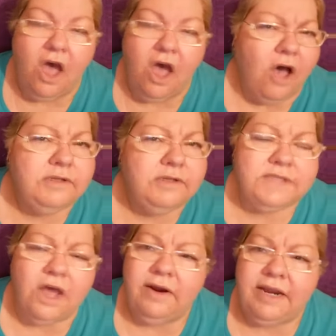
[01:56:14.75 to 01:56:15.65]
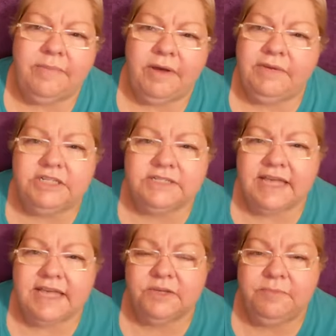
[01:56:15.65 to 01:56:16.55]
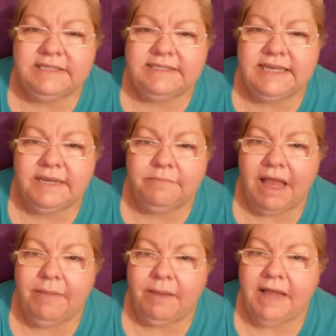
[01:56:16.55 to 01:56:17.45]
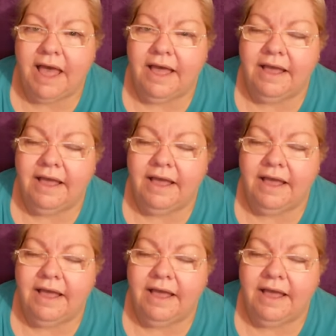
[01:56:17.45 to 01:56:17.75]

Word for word: Oh, sorry, but we just got so busy and blah, blah, blah.